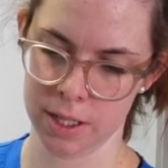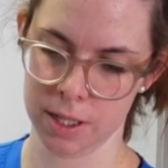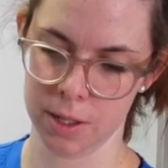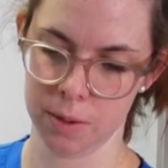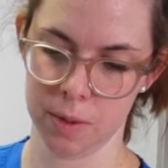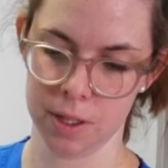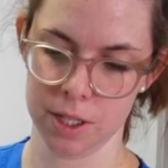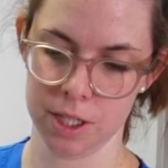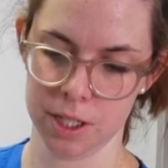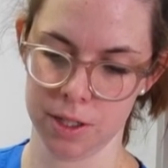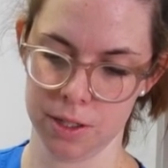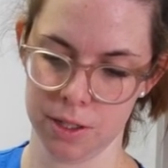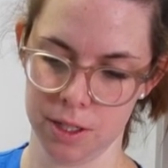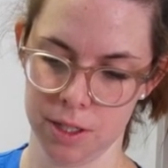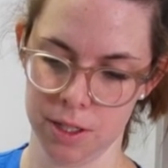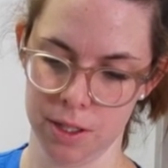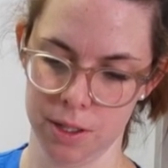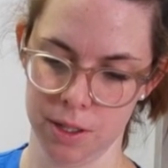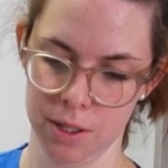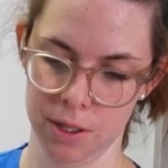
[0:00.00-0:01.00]
So
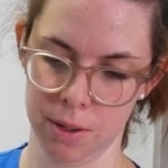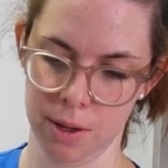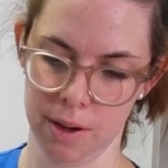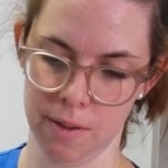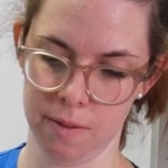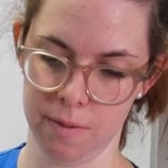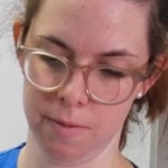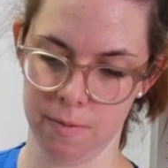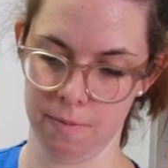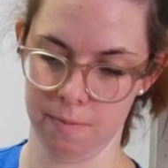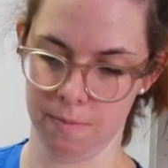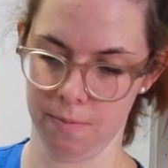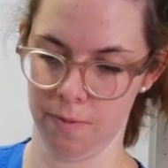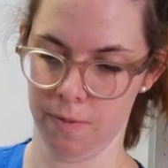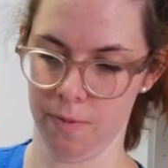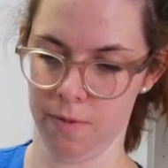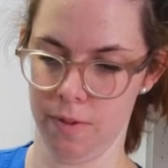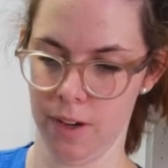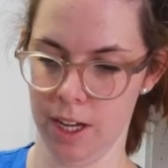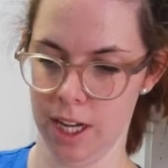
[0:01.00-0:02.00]
once you have
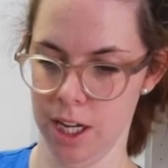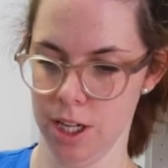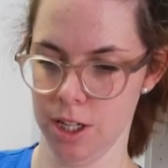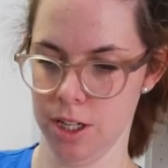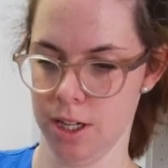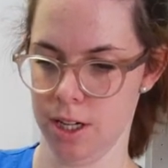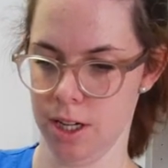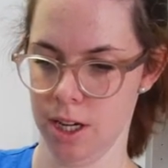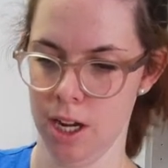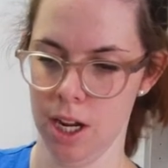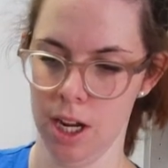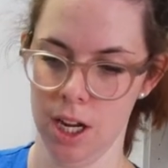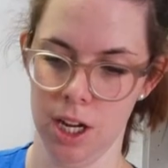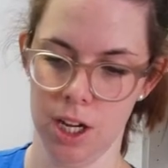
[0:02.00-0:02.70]
finished,